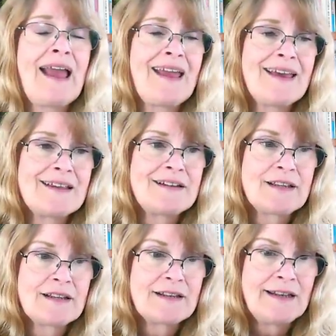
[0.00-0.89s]

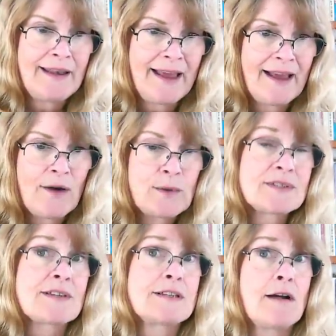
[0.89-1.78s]
And now
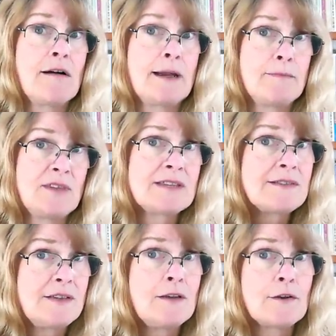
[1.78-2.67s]
is the time
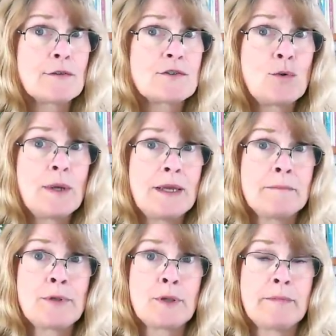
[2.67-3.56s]
this year to
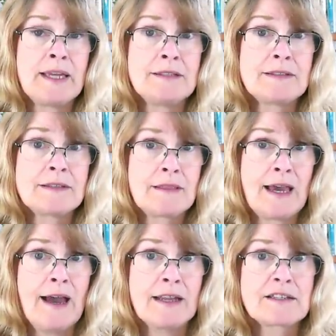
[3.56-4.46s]
implement
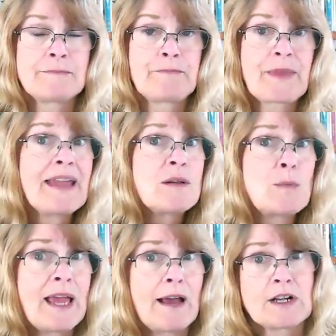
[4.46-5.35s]
that.
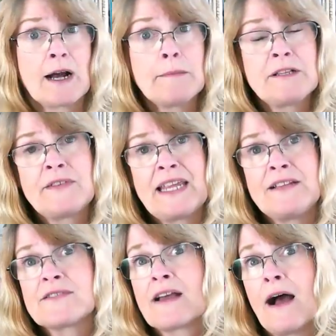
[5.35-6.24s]
And we have a couple of
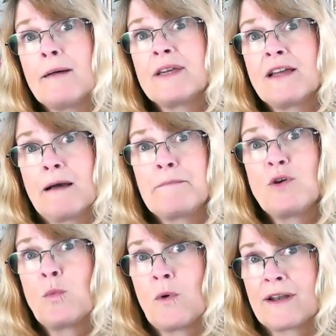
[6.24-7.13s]
dates coming up
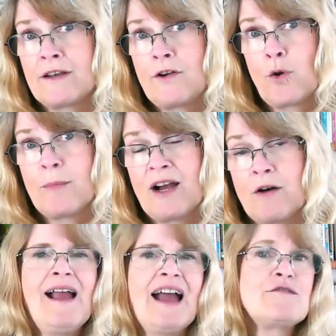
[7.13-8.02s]
you'll want to know
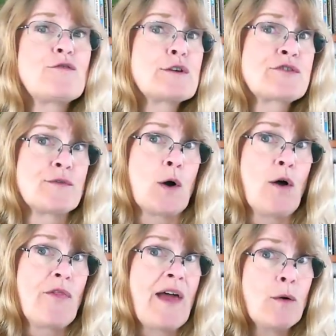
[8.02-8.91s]
about. And first of
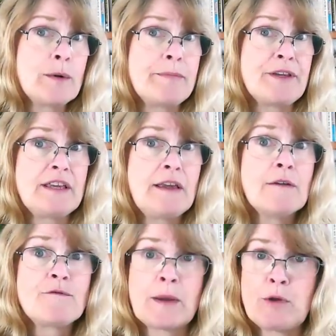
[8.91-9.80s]
all, that would be
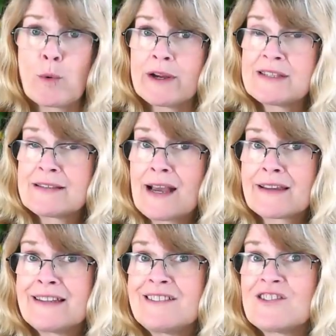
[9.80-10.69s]
February
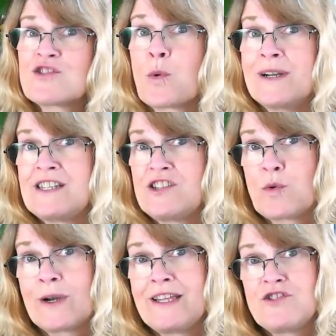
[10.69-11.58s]
2nd,
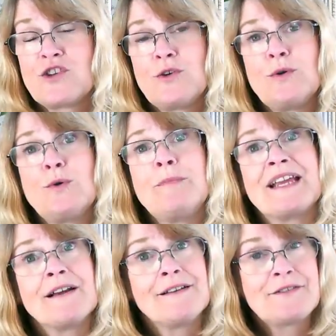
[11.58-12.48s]
2022,
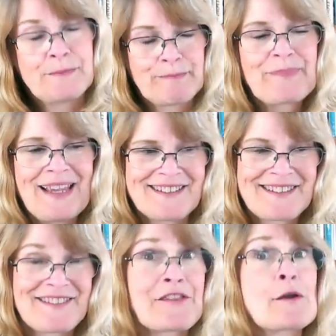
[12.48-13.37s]
because
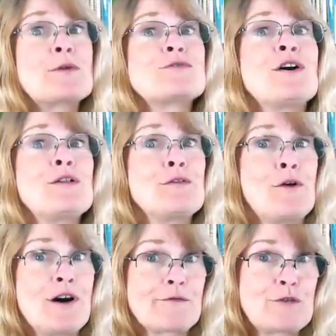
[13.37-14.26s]
Yes, there's a
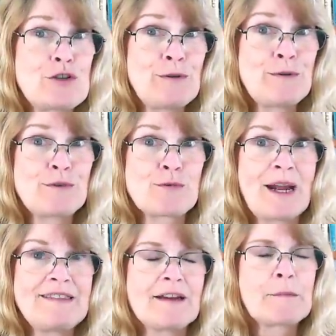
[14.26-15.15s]
lot of twos
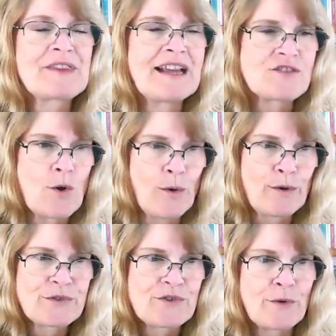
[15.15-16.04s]
right there, but that's
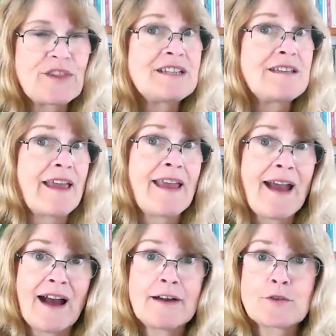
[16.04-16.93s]
also the day
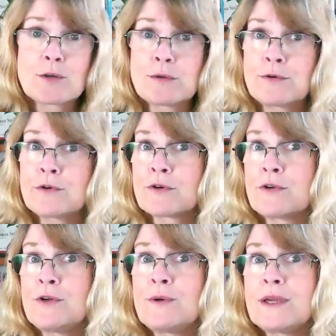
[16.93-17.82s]
after Lunar
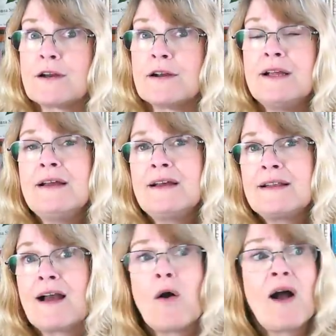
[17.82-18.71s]
New Year.
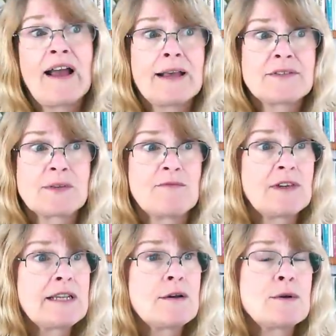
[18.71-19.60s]
Now, I have some
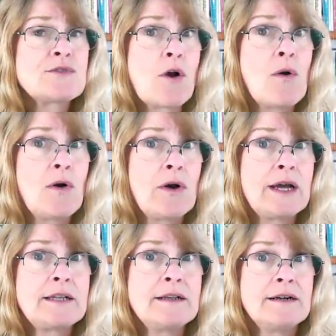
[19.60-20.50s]
videos
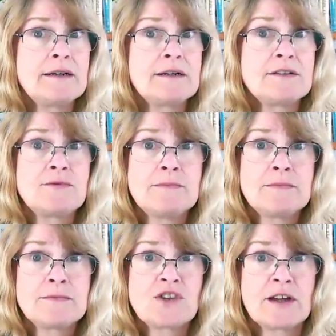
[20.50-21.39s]
on uh,
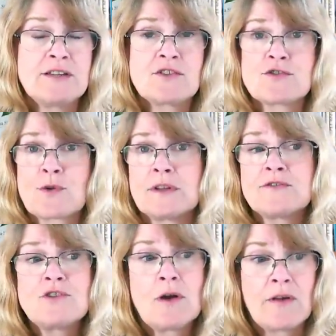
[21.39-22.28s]
Chinese
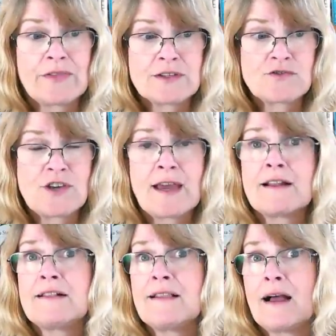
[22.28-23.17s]
astrology on this
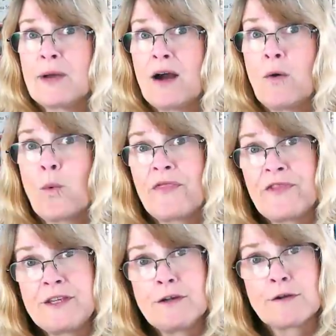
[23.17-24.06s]
channel about what
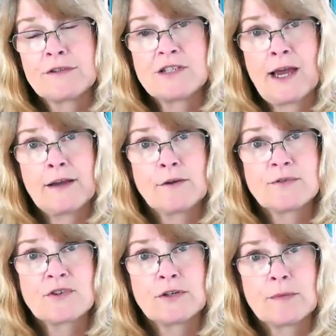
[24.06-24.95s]
the year of the tiger
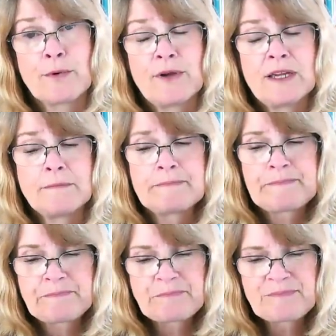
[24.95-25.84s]
is going to bring.
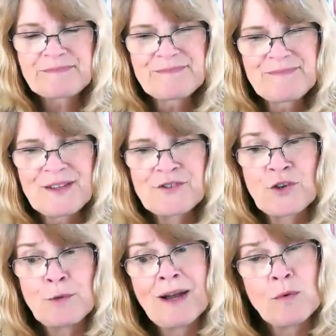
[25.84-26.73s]
So
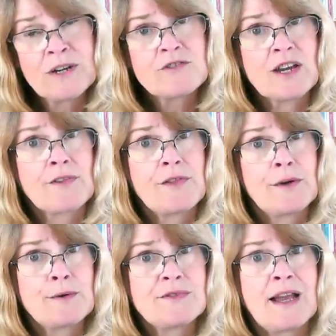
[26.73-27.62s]
you might want to check
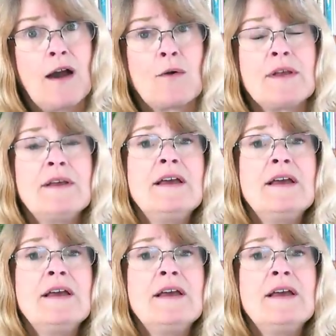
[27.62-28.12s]
those out.